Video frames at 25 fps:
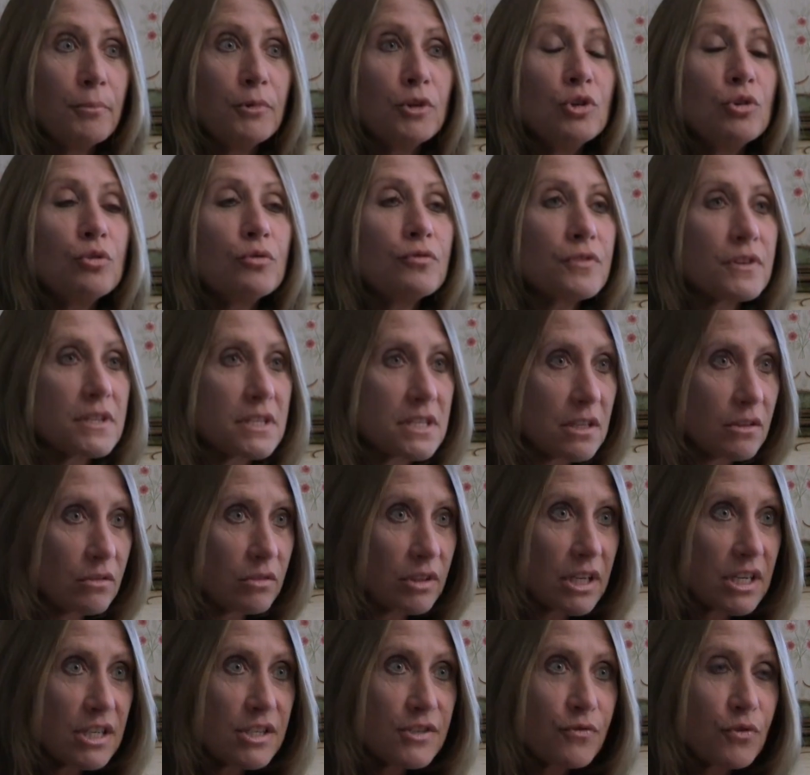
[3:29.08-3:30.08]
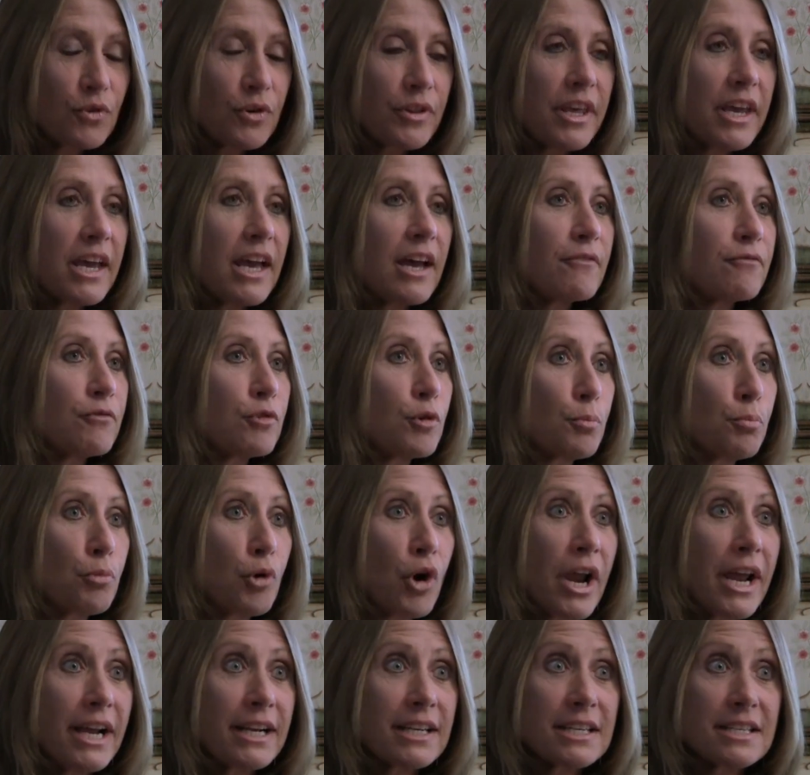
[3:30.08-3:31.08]
New facilities for that, for
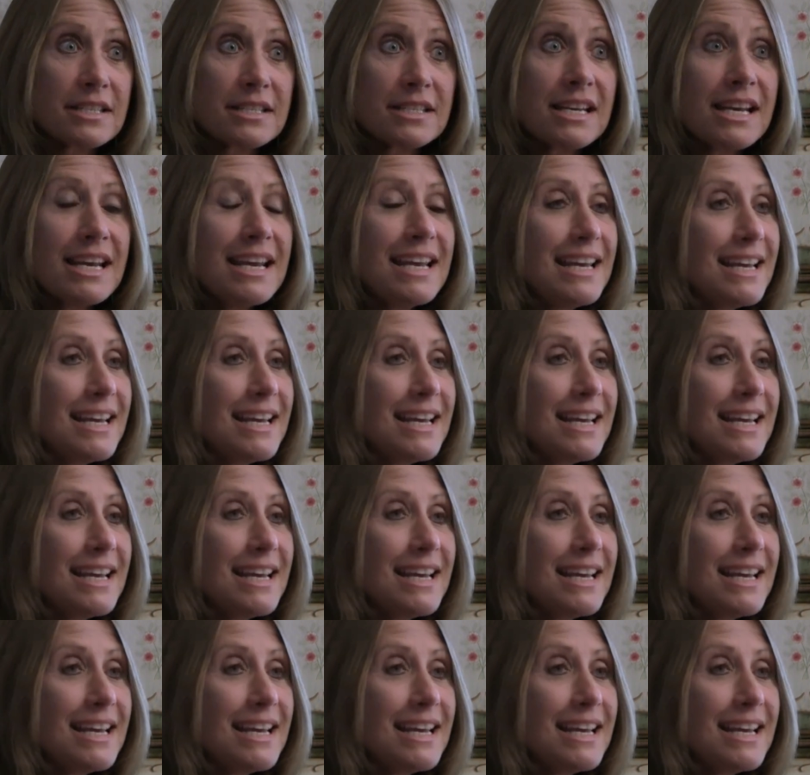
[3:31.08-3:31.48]
practice.